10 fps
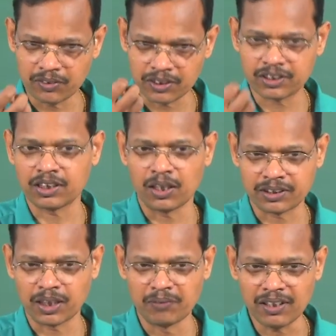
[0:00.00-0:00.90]

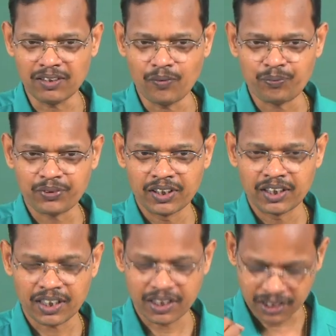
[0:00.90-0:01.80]
stable,
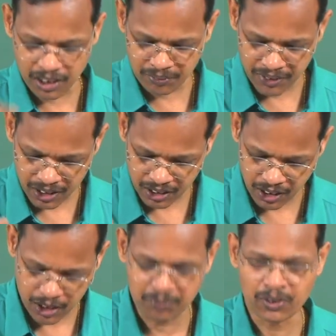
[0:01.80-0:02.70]
right, they are mainly
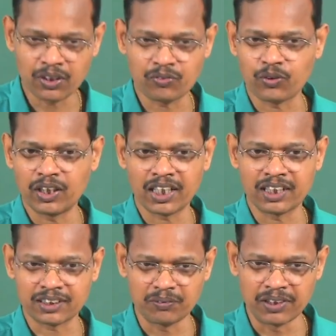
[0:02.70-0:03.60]
contributing to the folding
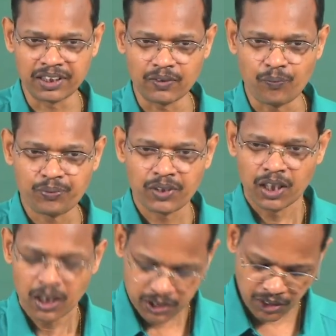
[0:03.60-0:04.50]
and stability.
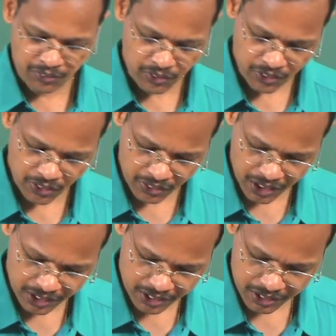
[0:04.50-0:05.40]
So, if you look into
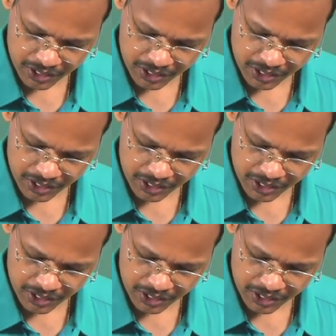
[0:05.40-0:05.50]
these